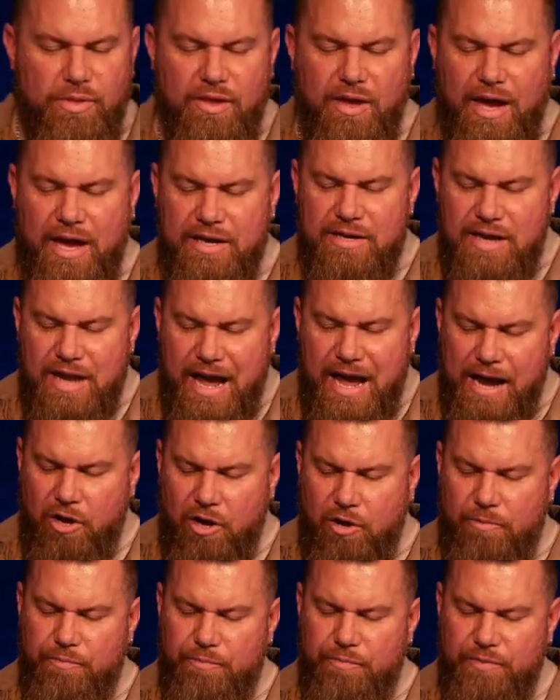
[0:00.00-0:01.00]
And
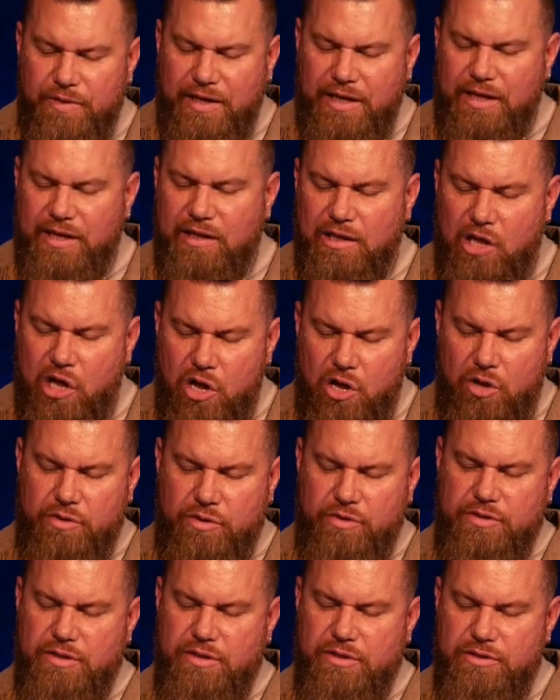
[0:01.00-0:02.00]
now he
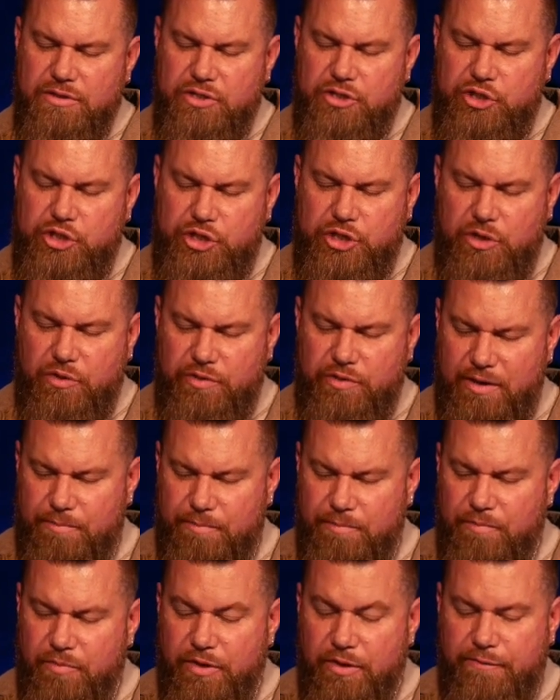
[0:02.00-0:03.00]
longed to show
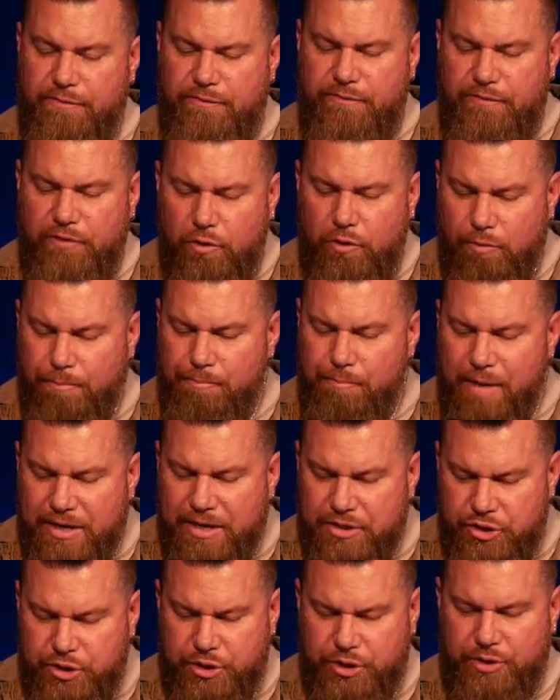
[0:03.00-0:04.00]
them the full
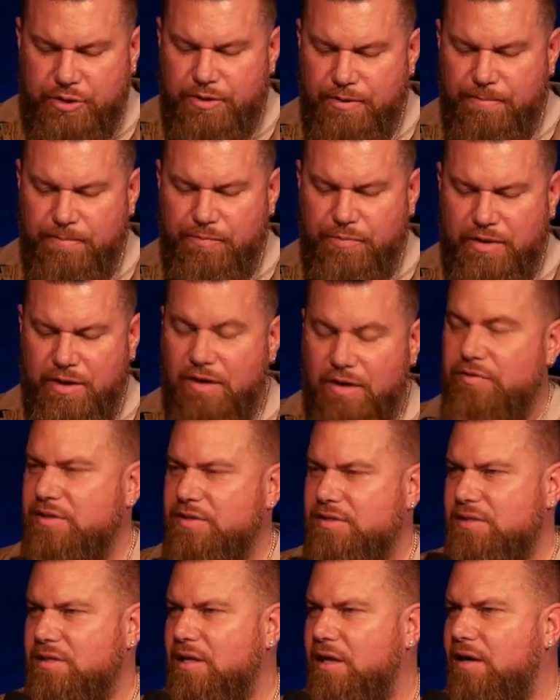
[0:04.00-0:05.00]
measure of
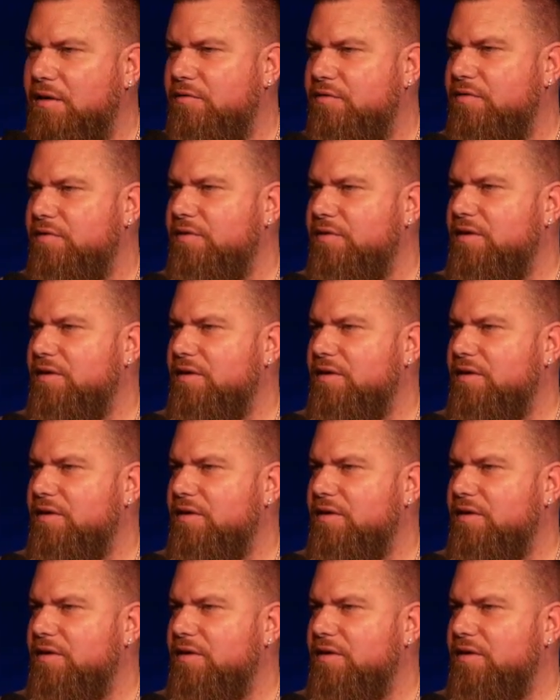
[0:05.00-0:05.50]
his love.